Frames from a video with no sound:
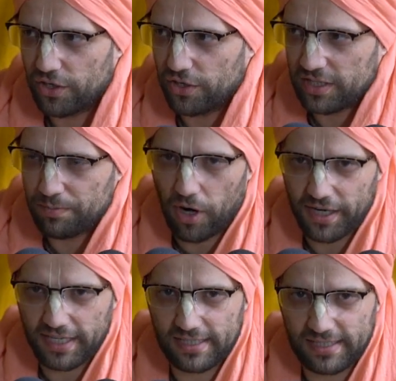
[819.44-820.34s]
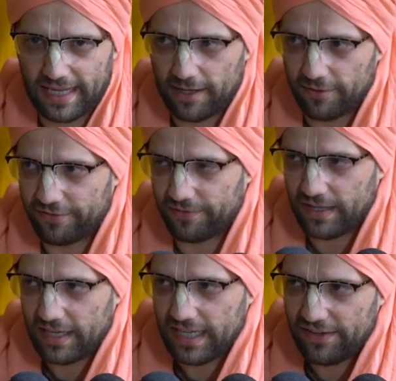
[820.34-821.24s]
this body is the self.
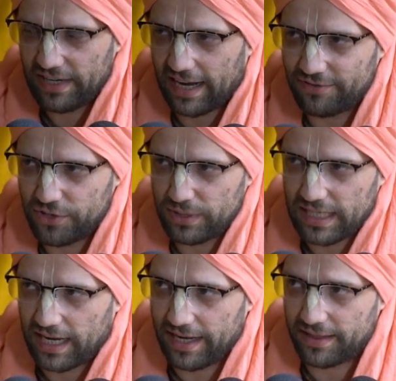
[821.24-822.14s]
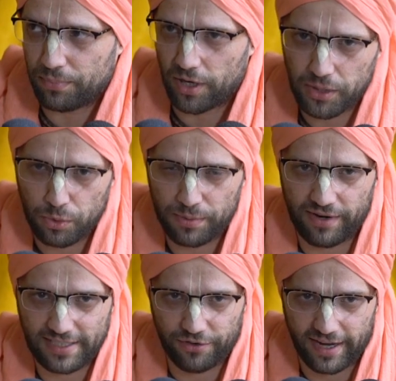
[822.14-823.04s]
Even after you die, the body will be
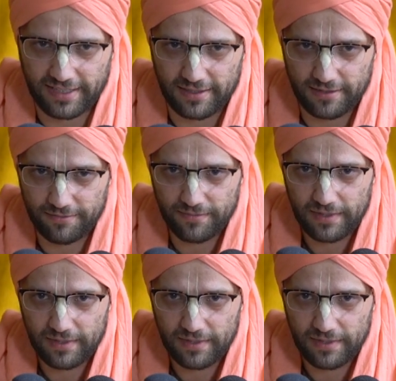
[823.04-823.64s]
resurrected.